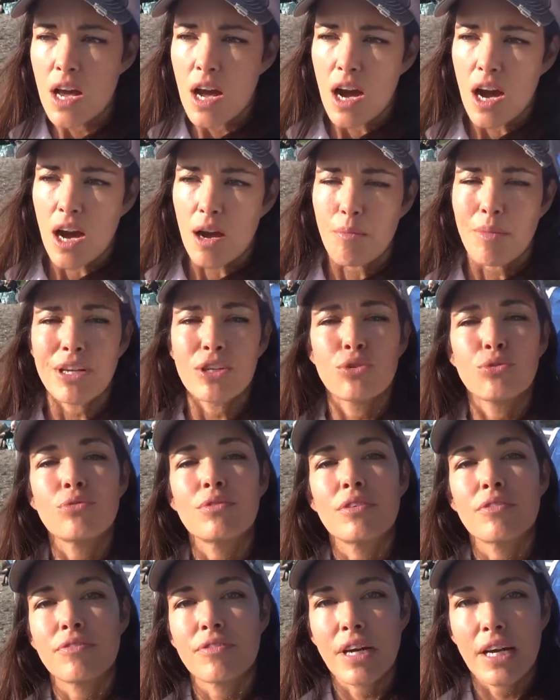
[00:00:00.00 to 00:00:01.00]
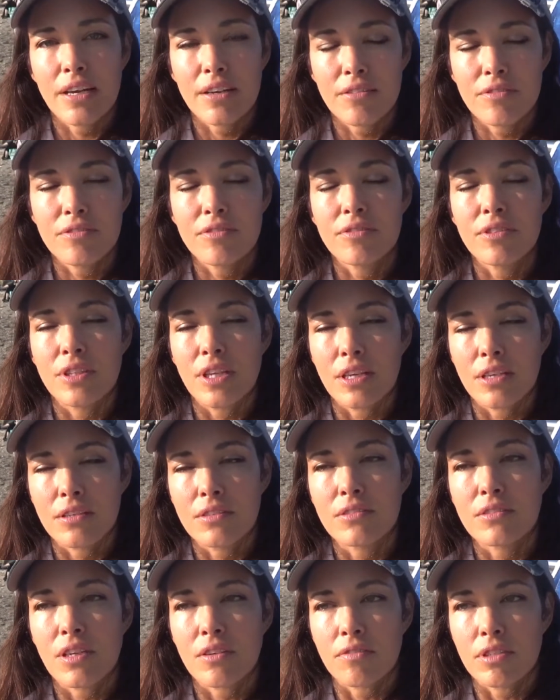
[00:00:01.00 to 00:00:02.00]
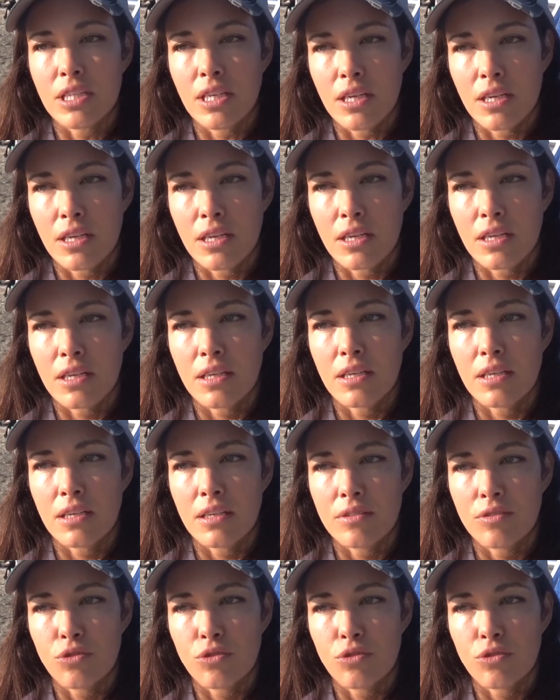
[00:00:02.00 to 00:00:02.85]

I do the 5 things every day